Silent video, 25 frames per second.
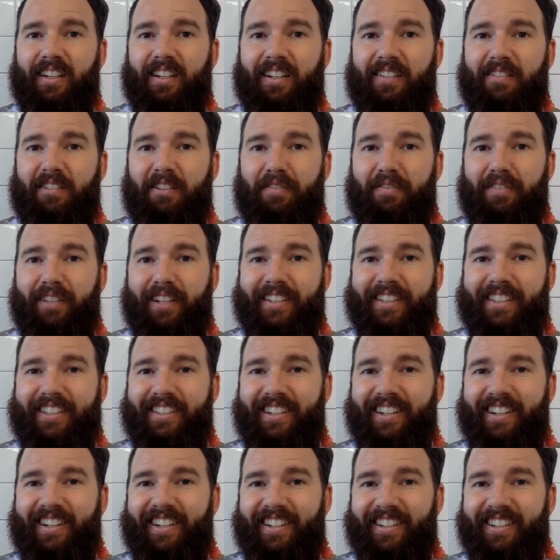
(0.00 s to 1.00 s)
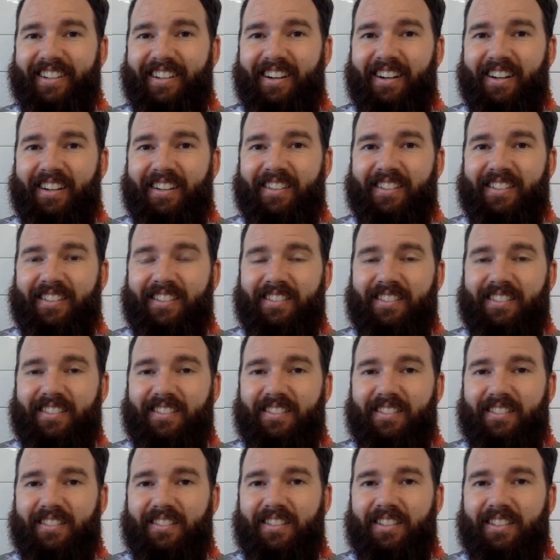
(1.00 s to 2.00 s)
reflecting on
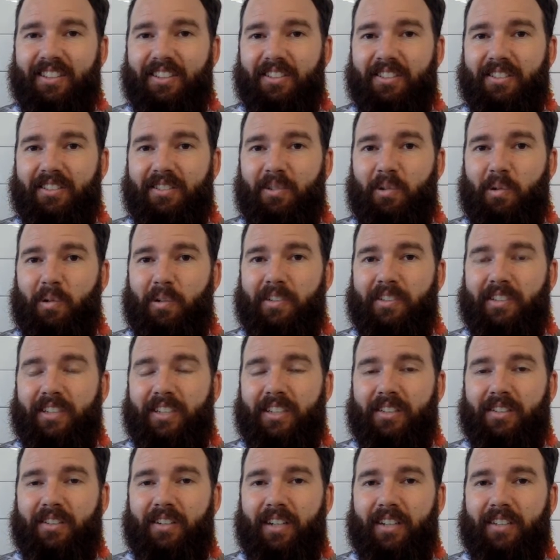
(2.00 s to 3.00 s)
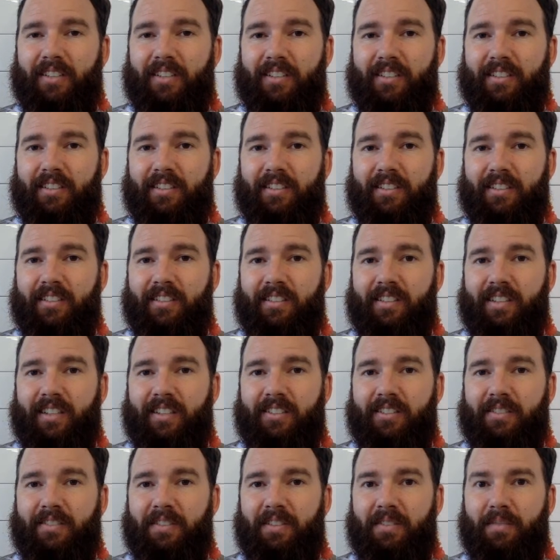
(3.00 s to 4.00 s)
this quarantine crisis and
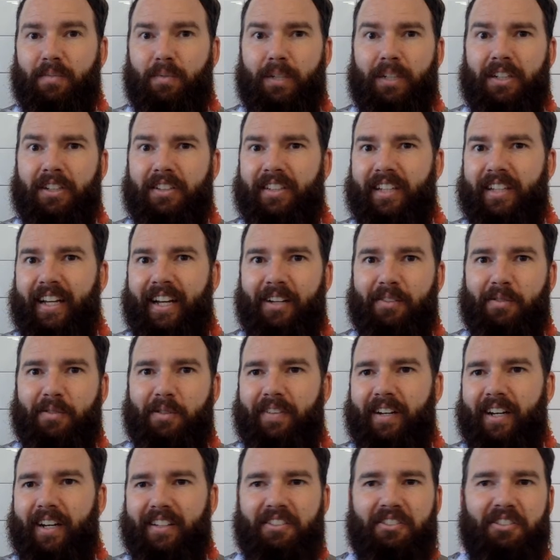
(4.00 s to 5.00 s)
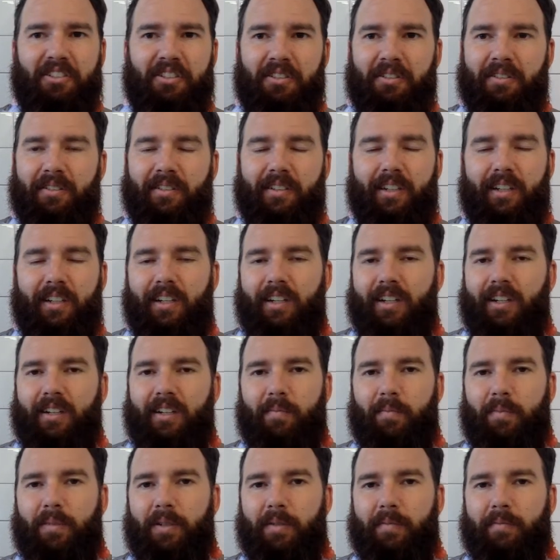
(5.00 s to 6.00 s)
some of the weird things we've had to do.
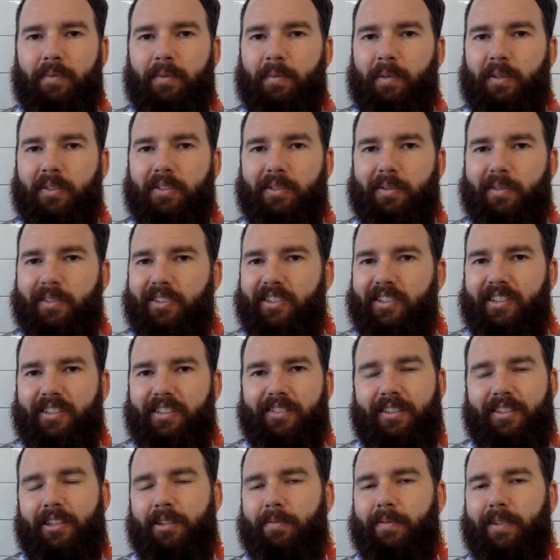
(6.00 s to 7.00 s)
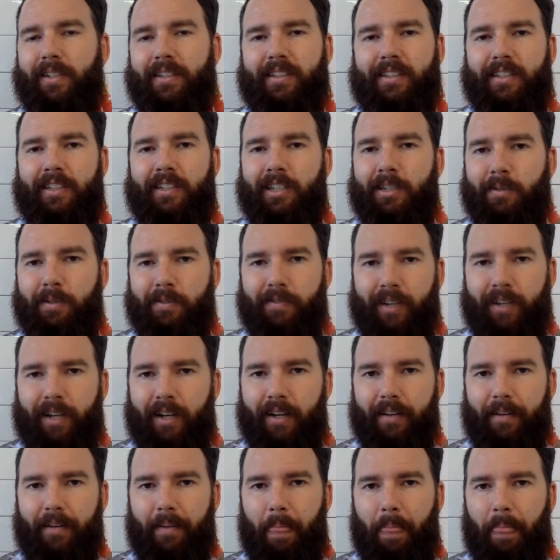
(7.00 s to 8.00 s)
But mostly we're just going to celebrate the year we've
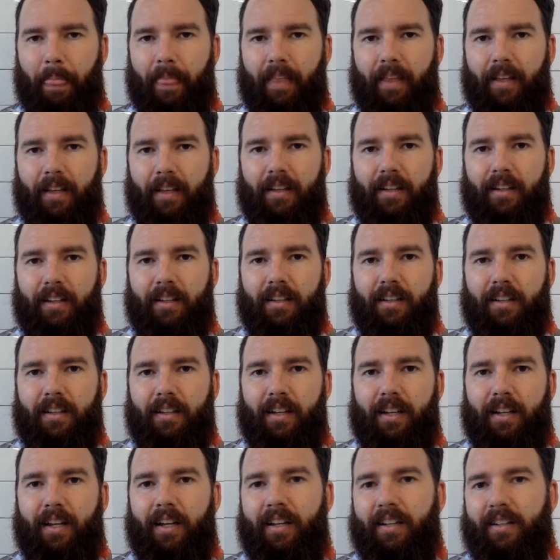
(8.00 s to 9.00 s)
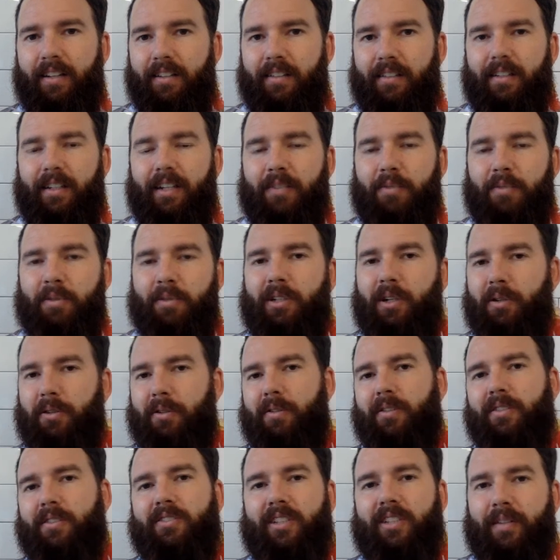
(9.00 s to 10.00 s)
had. And as we go
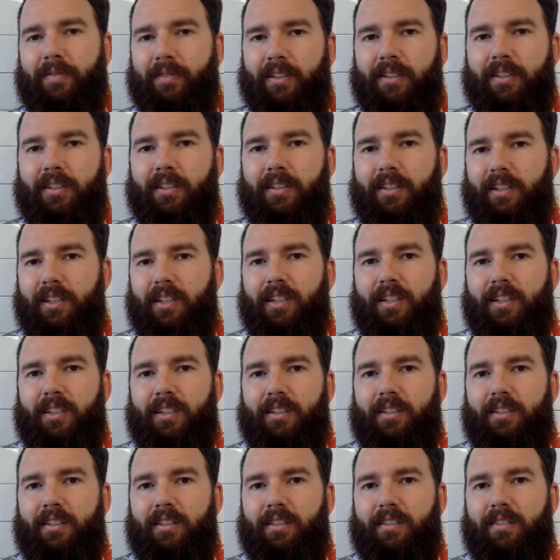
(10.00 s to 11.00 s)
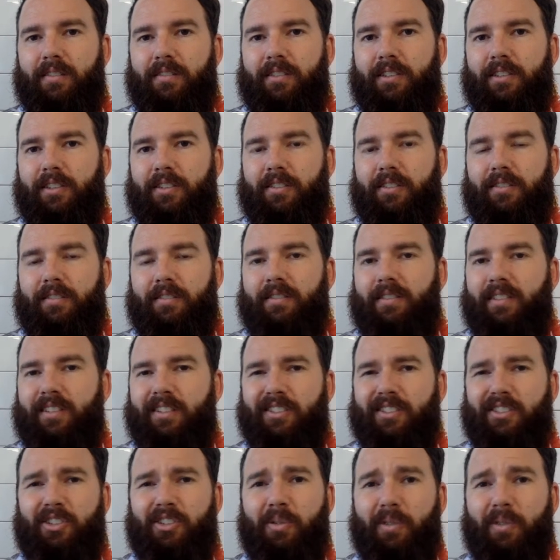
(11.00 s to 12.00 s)
through the summer, just
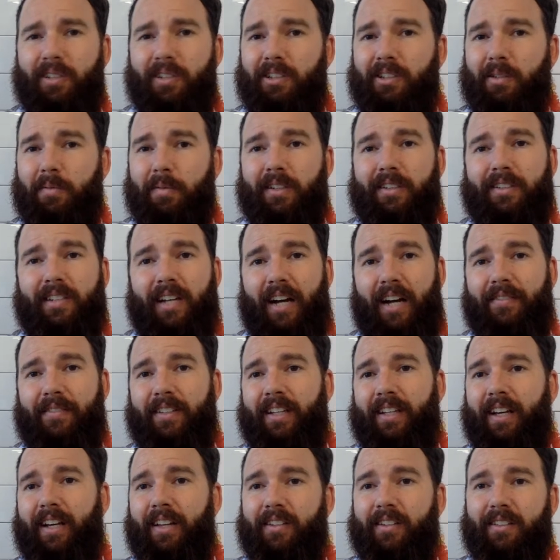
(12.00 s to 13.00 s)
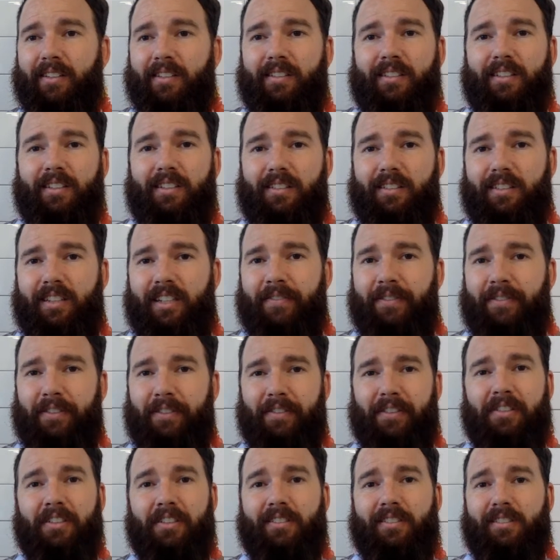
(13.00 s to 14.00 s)
enjoy a little bit of time together, even
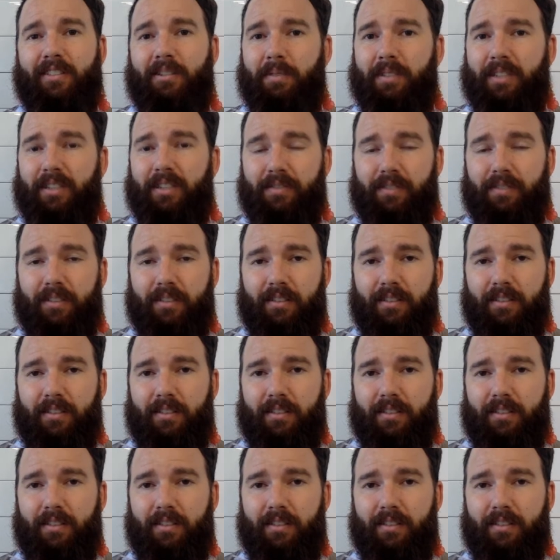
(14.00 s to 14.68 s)
if it looks a little bit different.